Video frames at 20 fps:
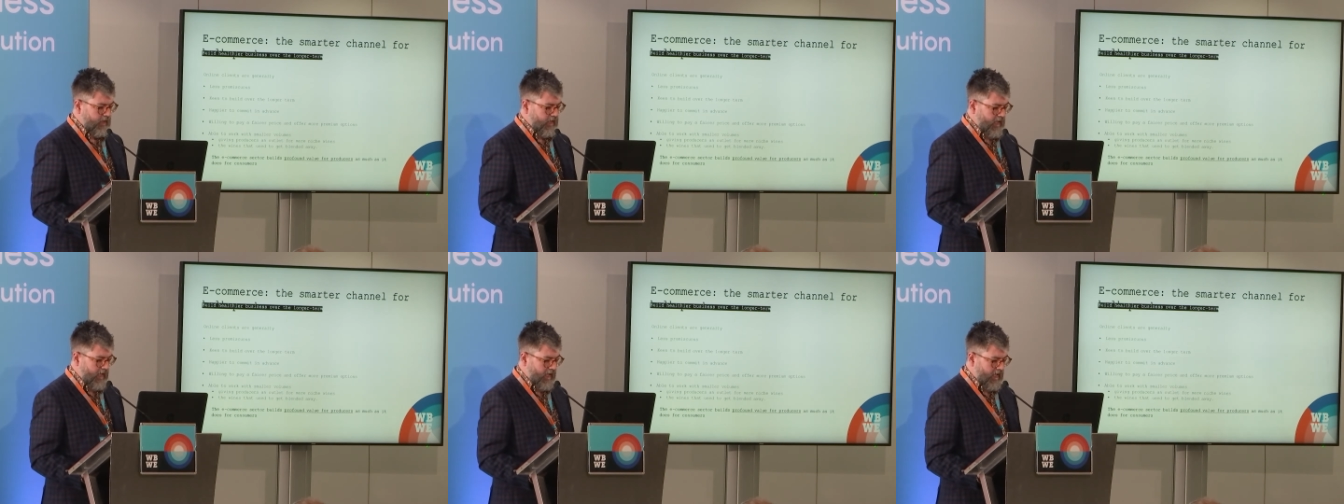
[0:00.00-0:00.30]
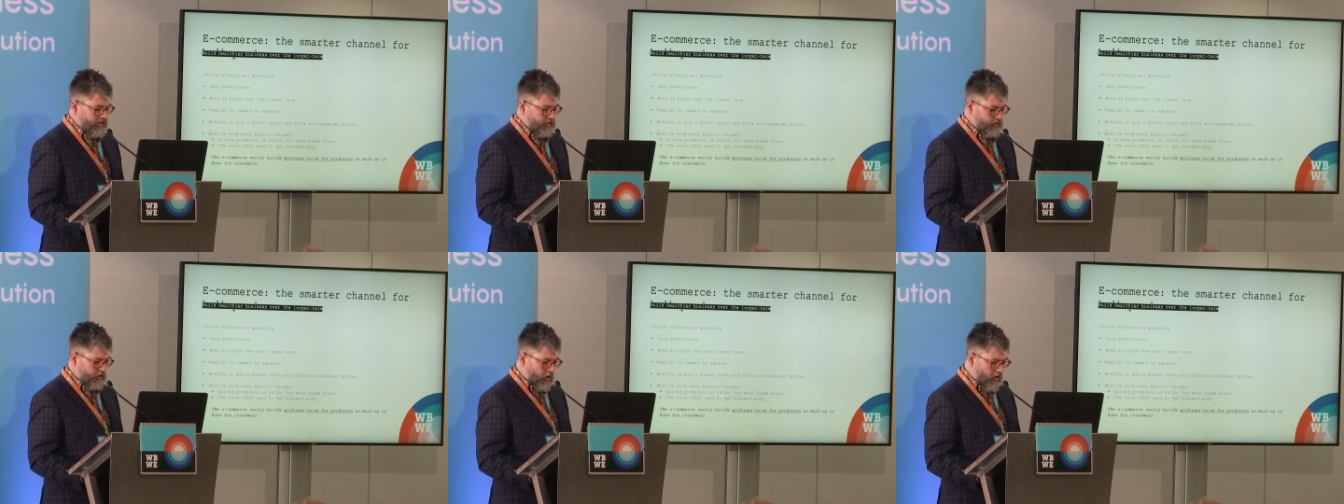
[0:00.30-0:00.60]

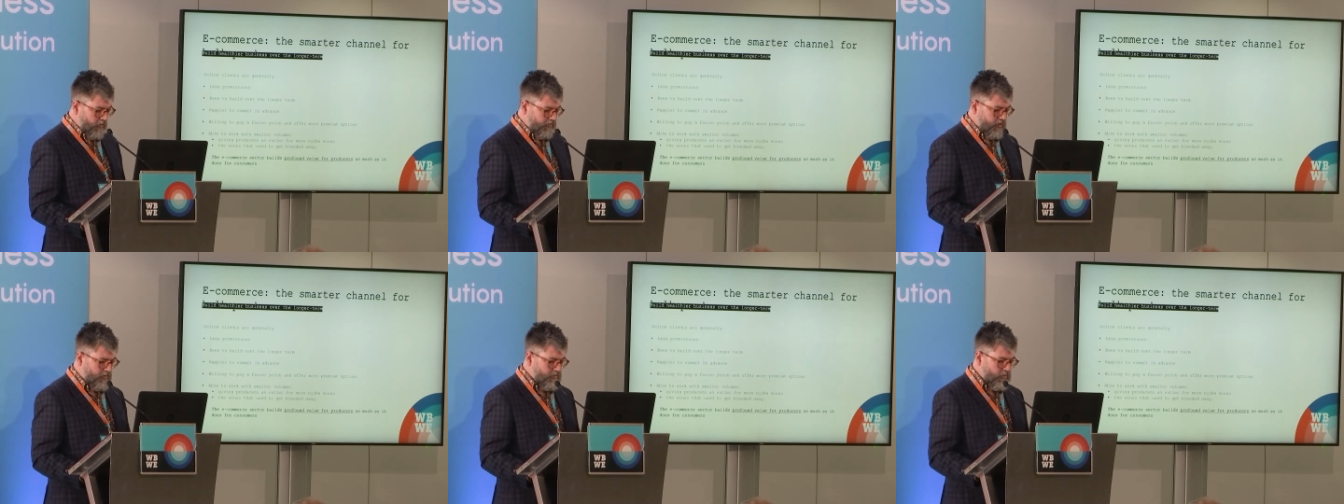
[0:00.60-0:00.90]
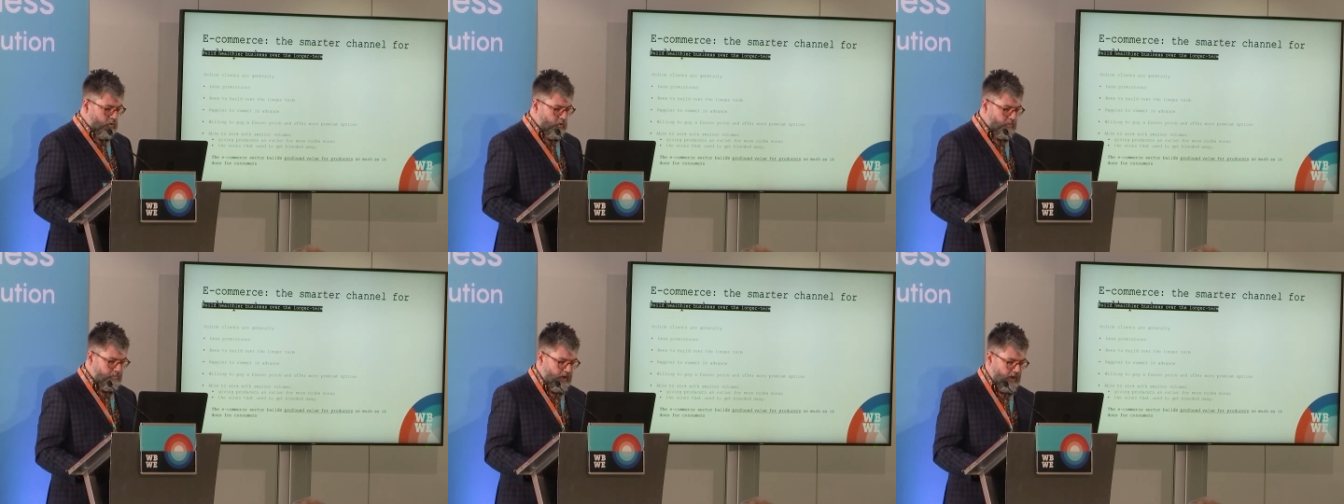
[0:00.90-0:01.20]
and offer
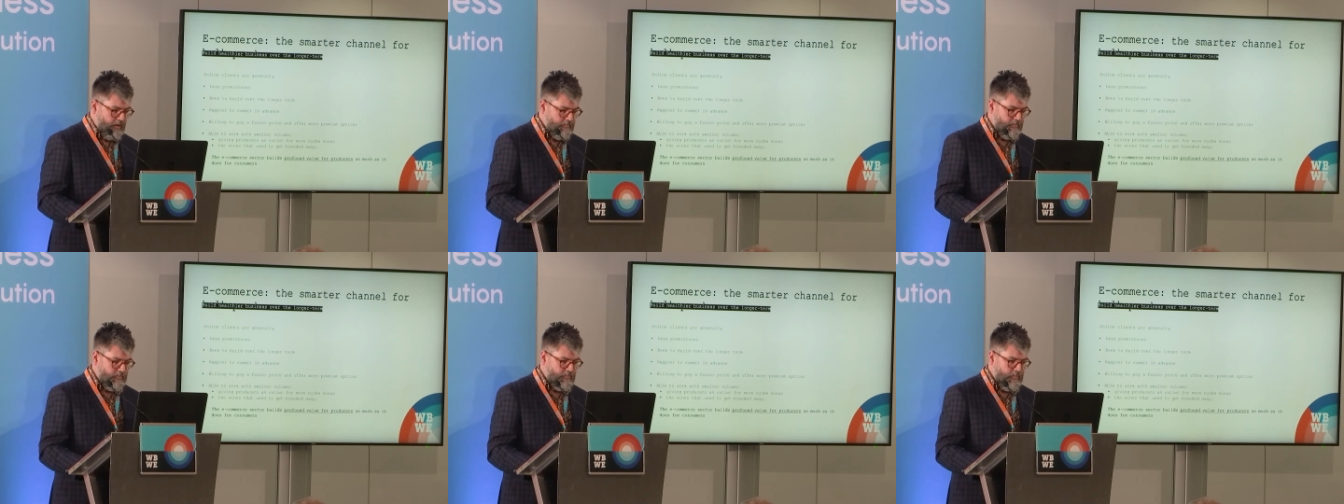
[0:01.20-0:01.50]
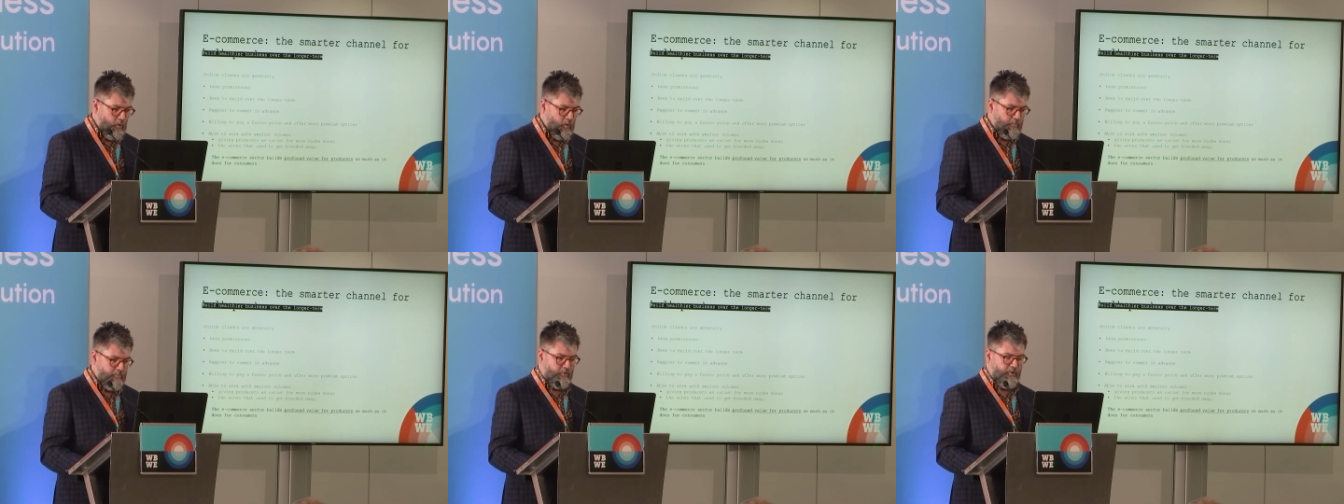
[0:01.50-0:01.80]
more, uh,
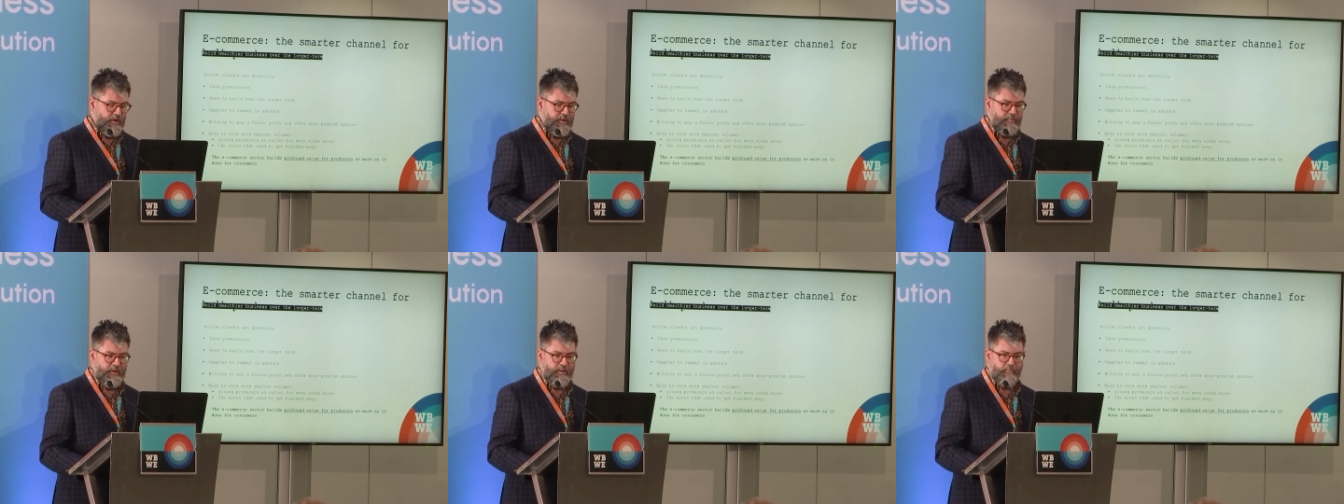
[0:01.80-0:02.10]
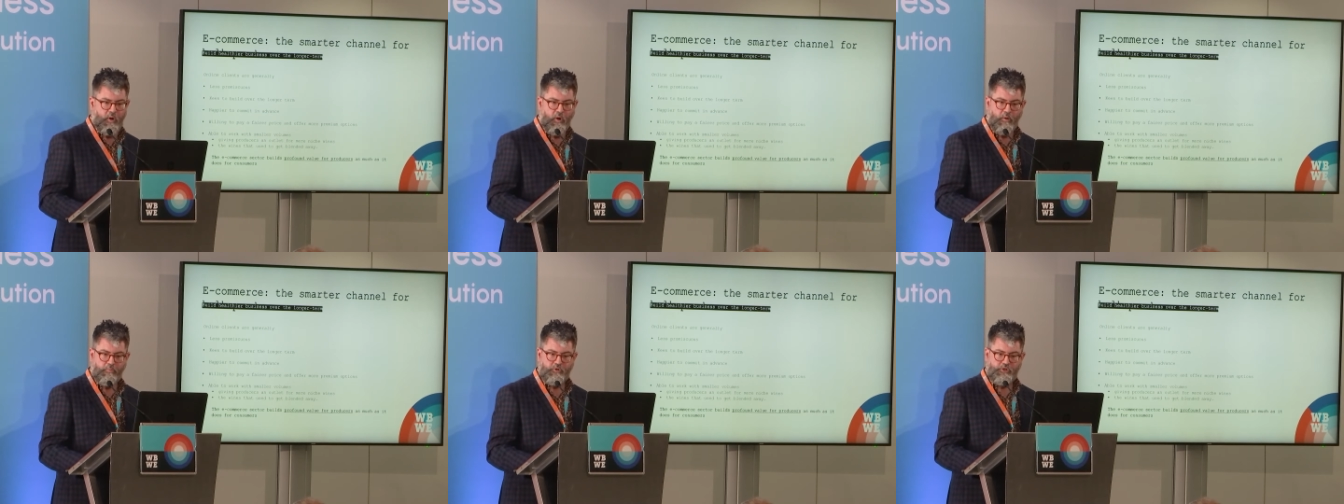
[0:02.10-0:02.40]
more
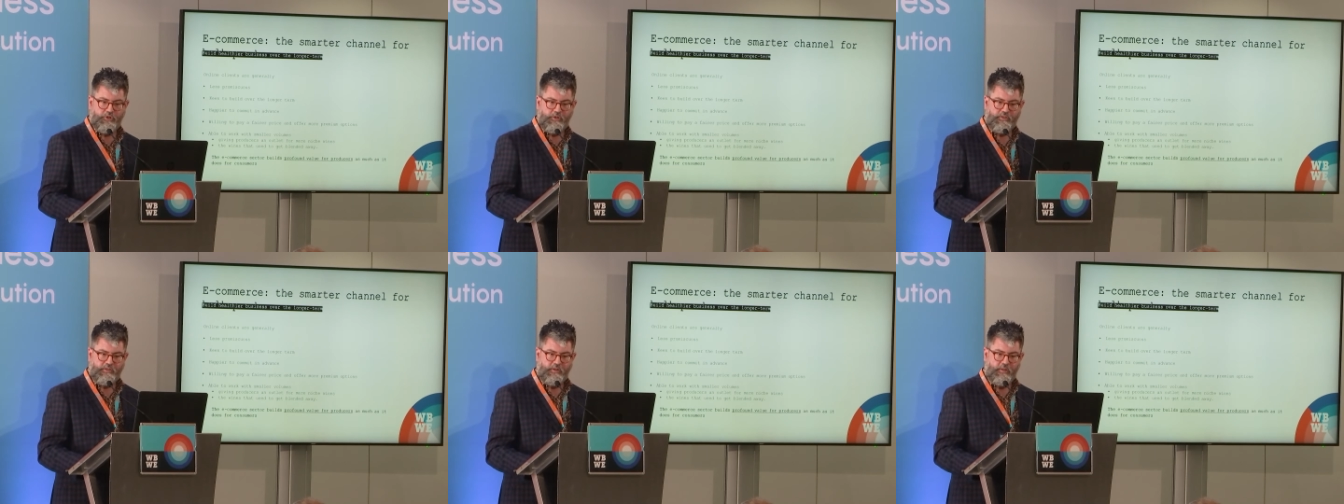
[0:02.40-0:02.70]
premium options,